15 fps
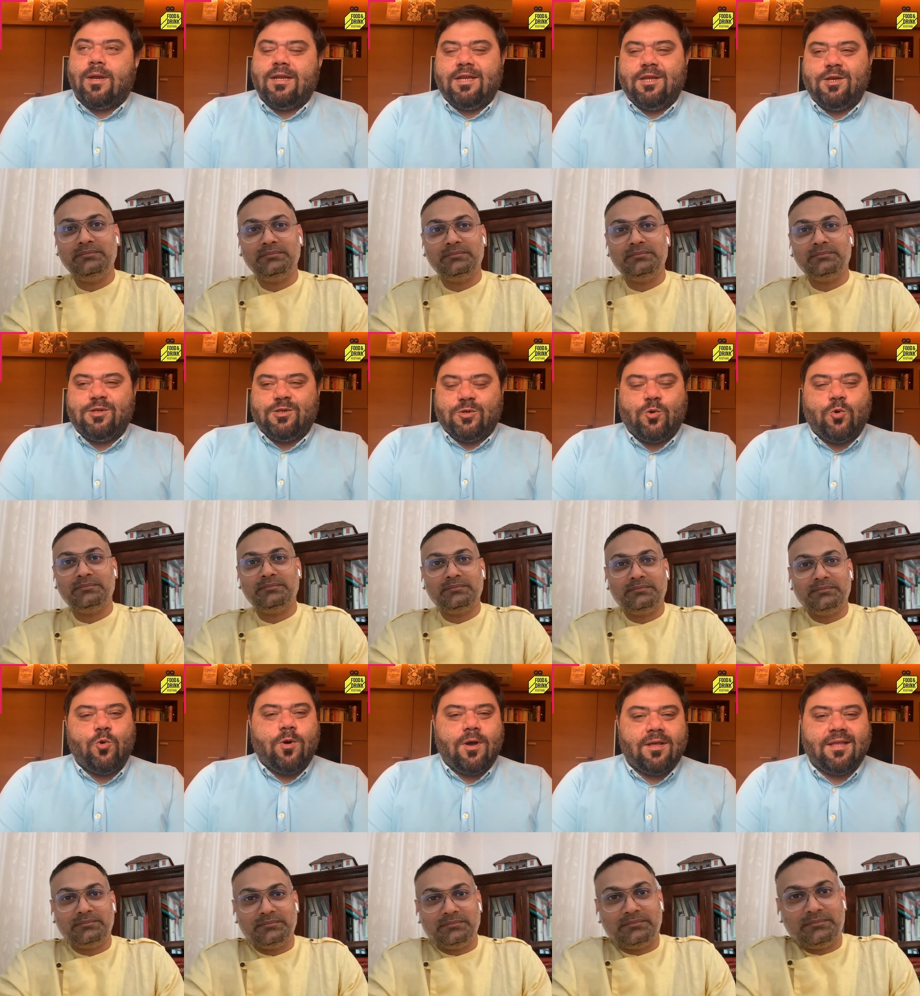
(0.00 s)
Speaker 1: 20 years
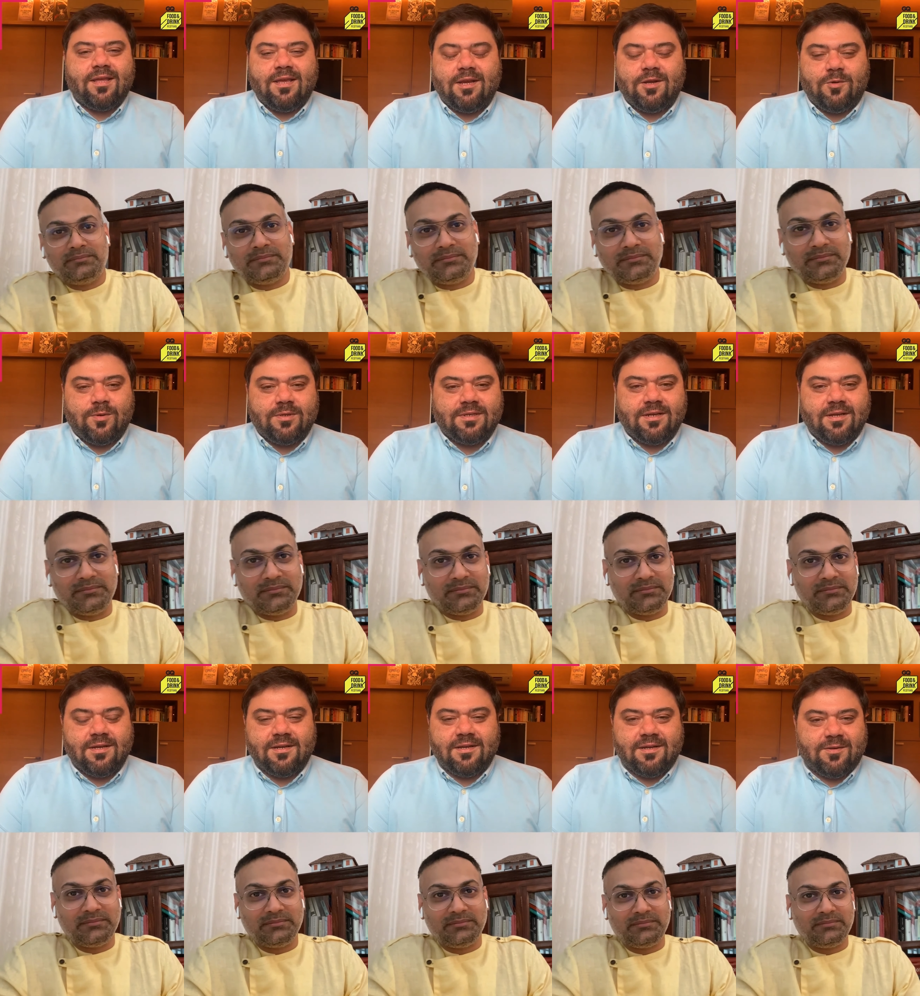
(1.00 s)
ago, I think it was
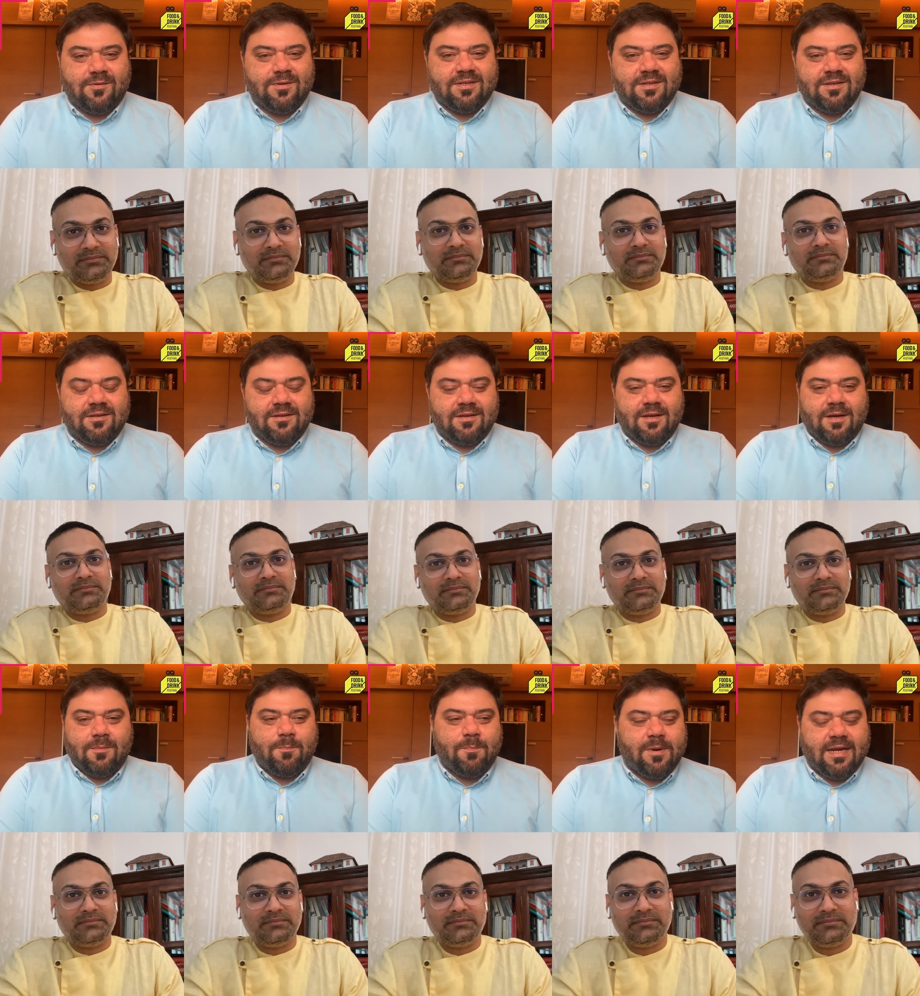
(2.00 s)
a it was a
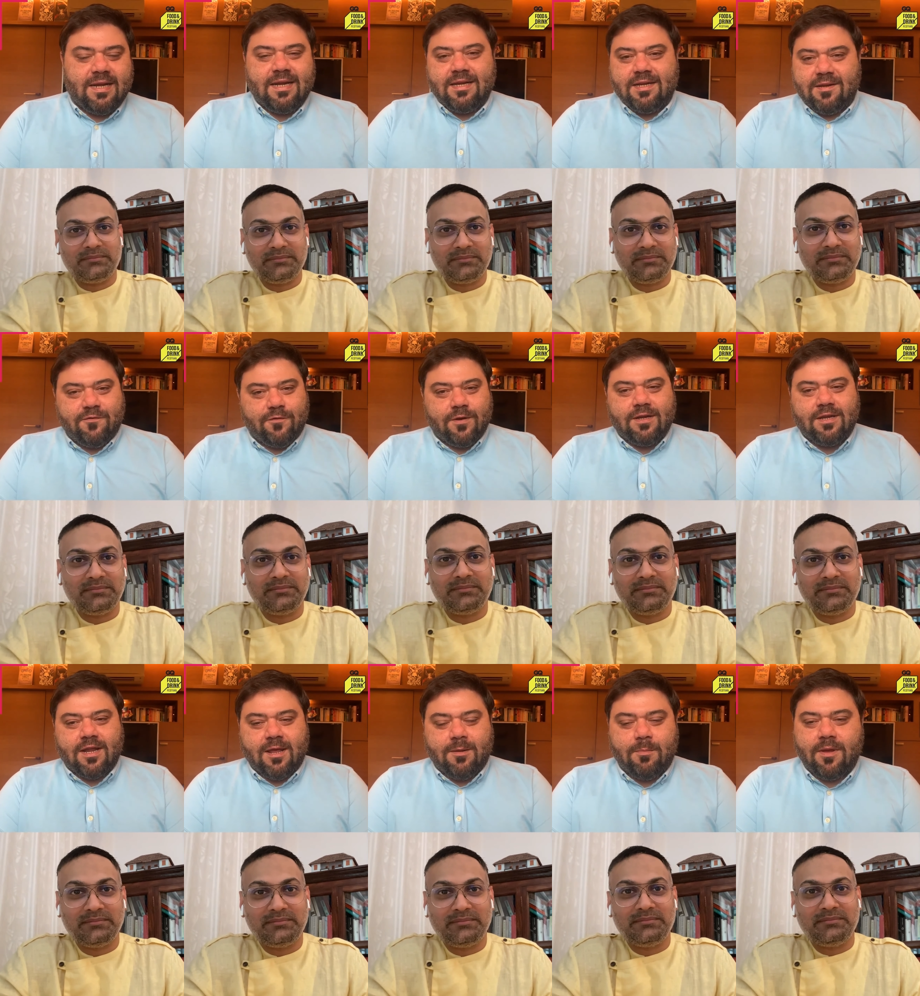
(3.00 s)
completely different
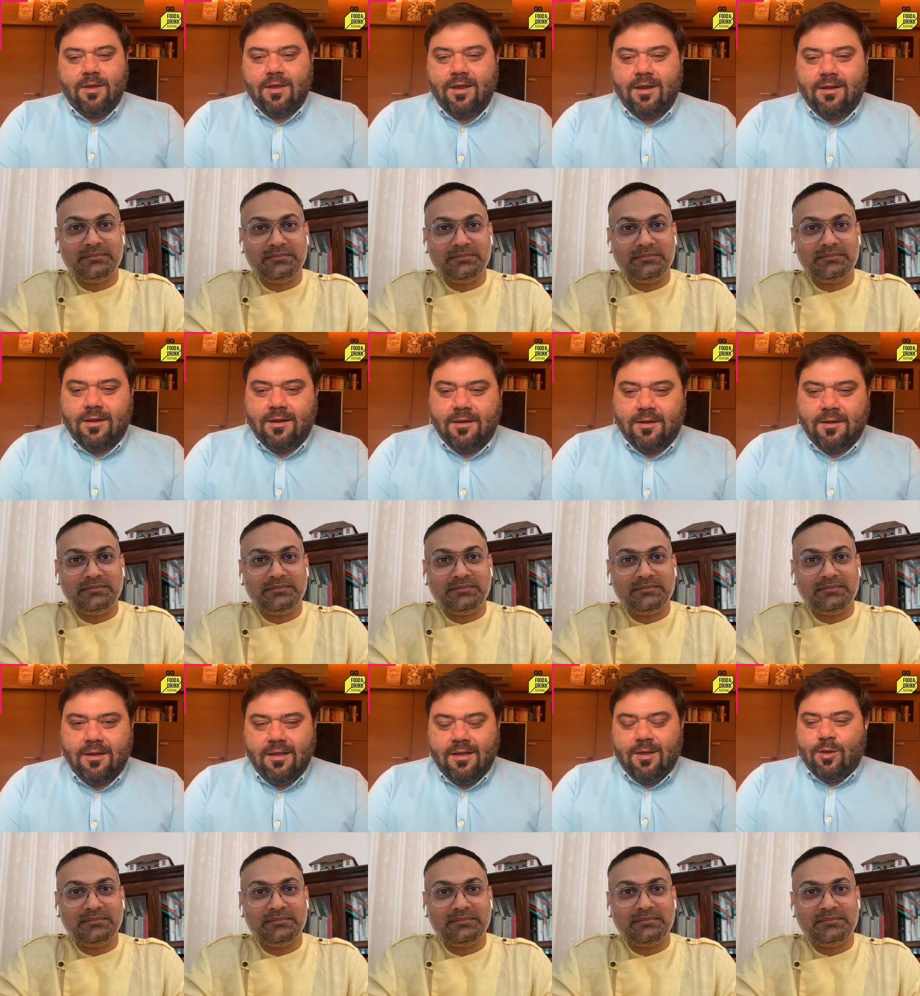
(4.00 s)
time, and uh,
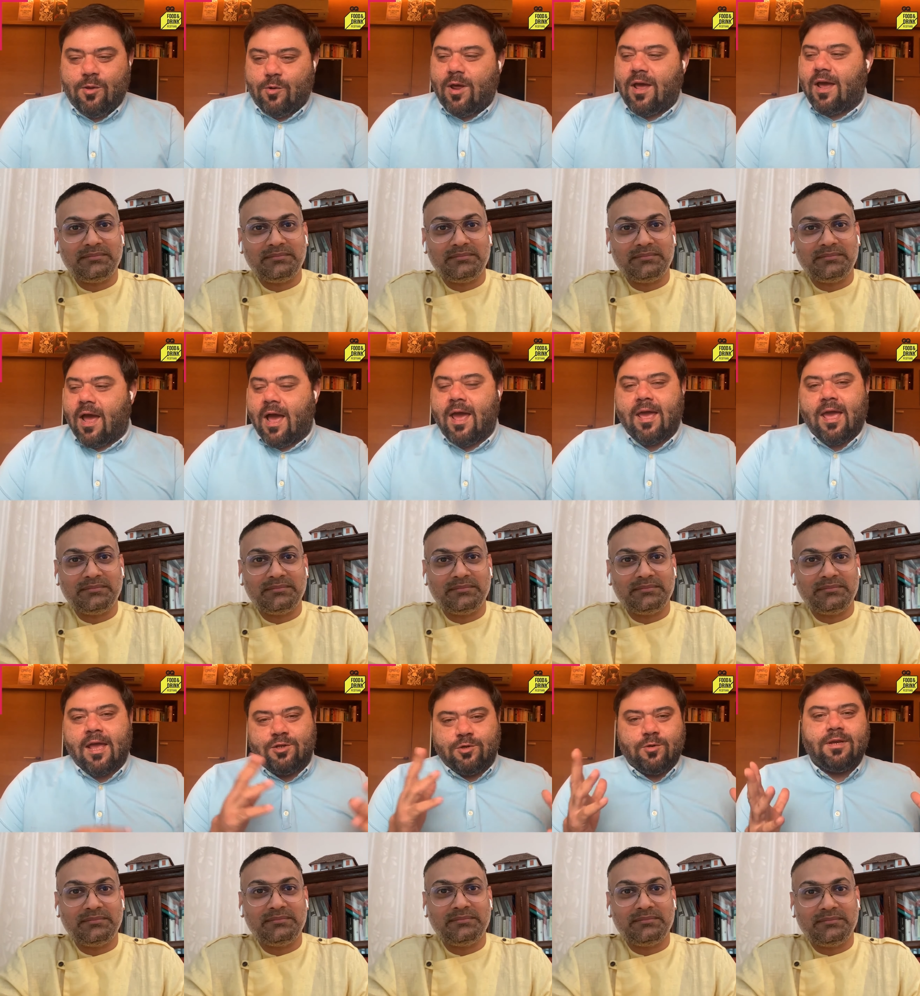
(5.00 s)
you know I, I
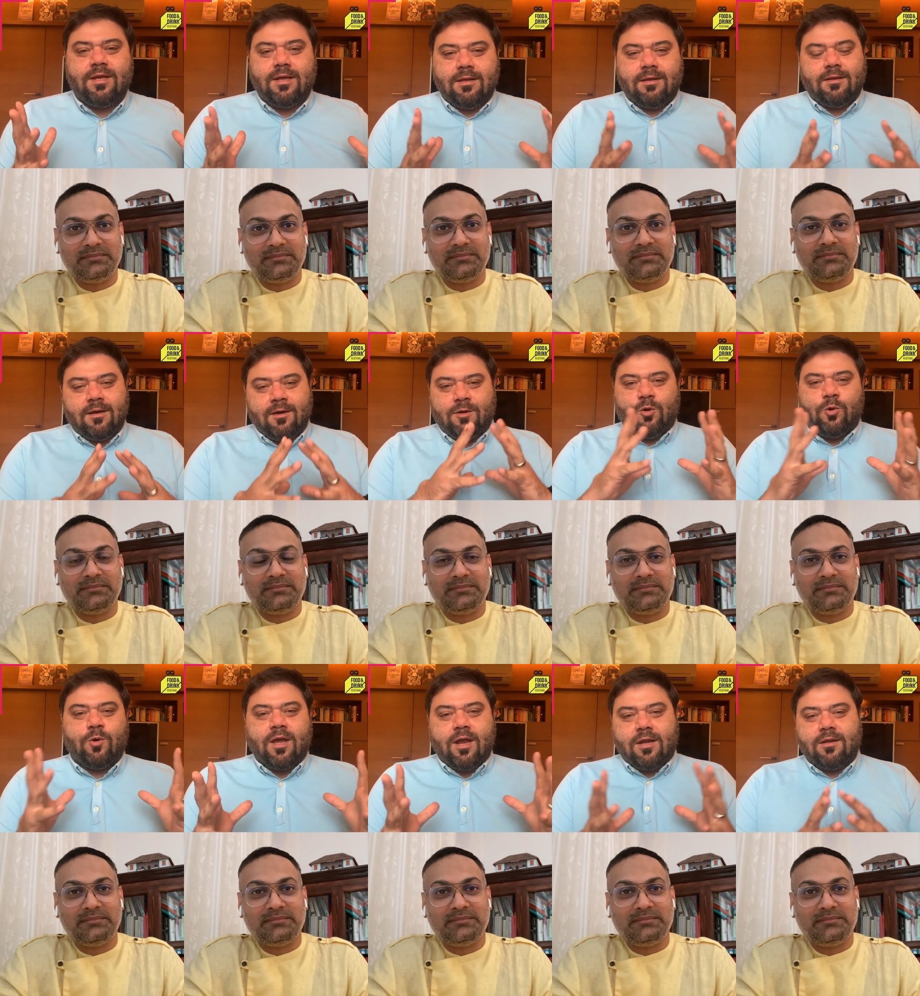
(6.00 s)
actually uh,
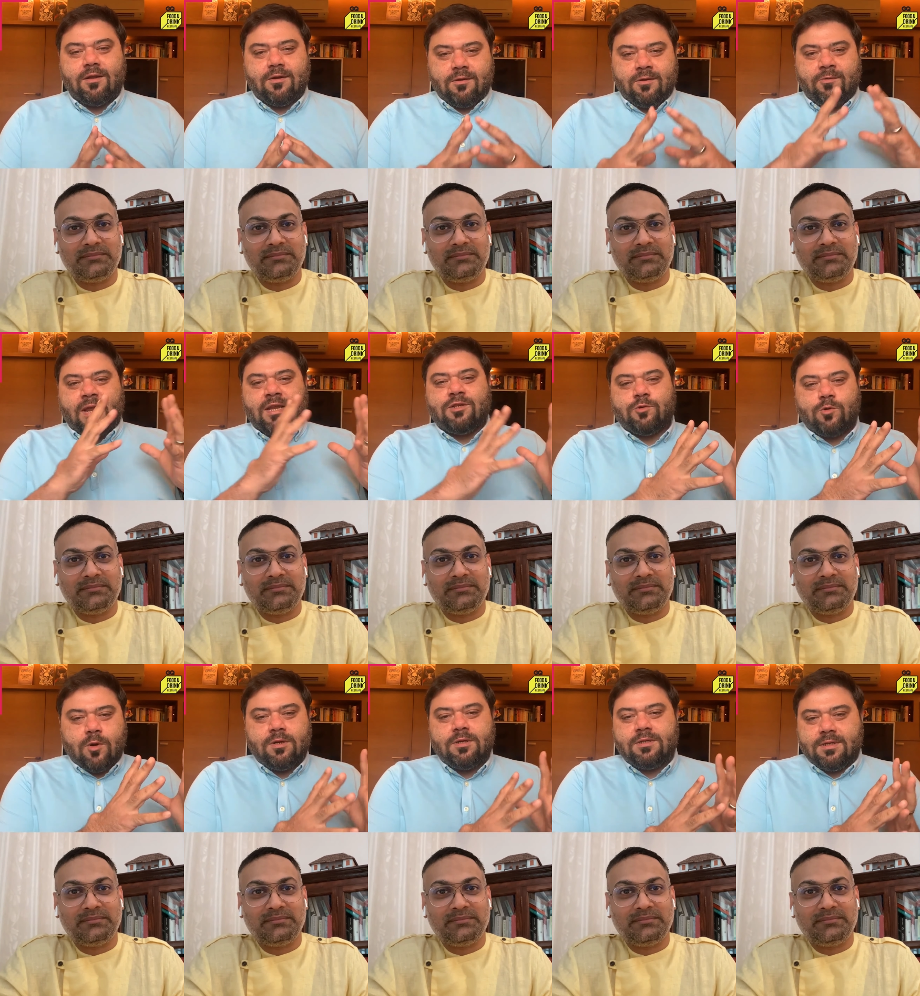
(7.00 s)
look at
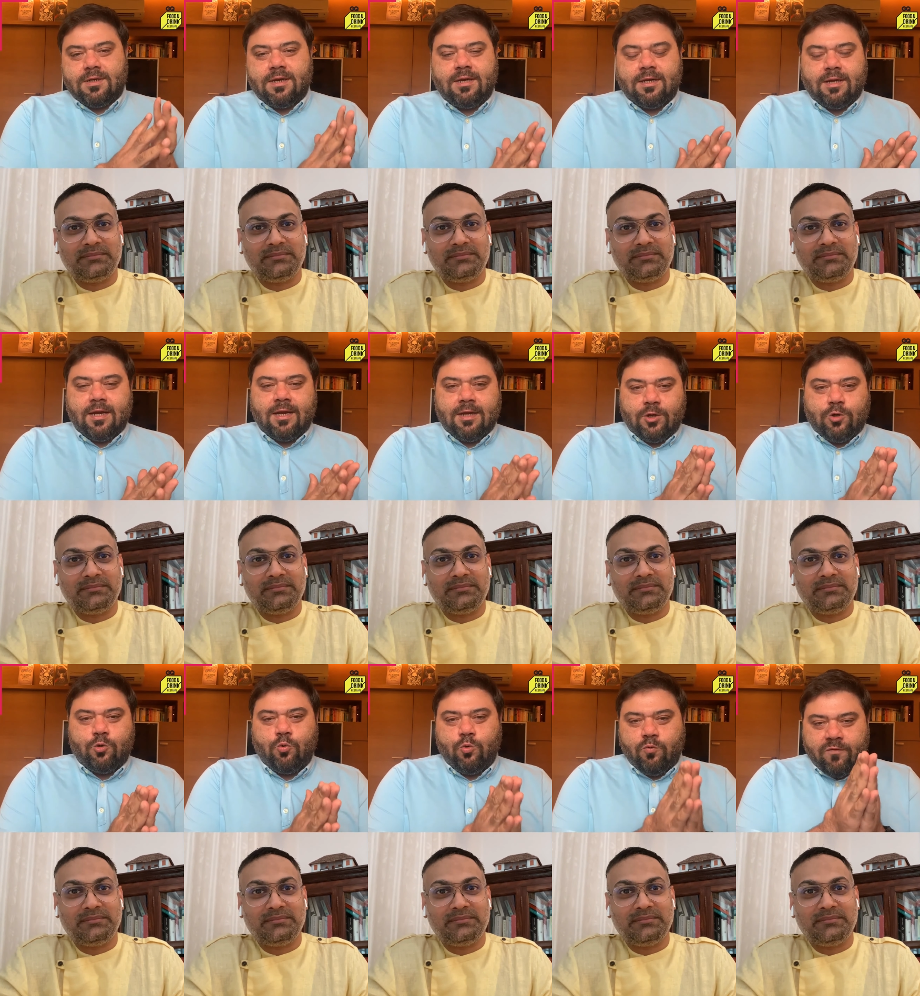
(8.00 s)
restaurants in in
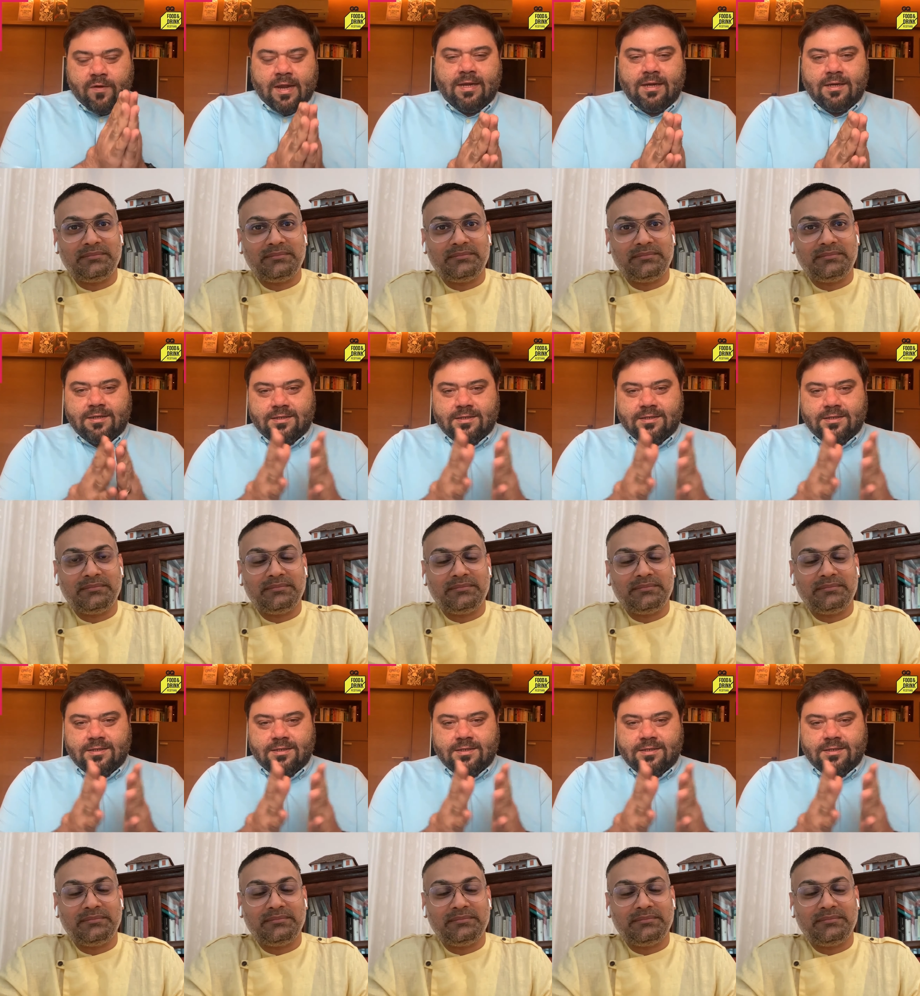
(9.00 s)
two very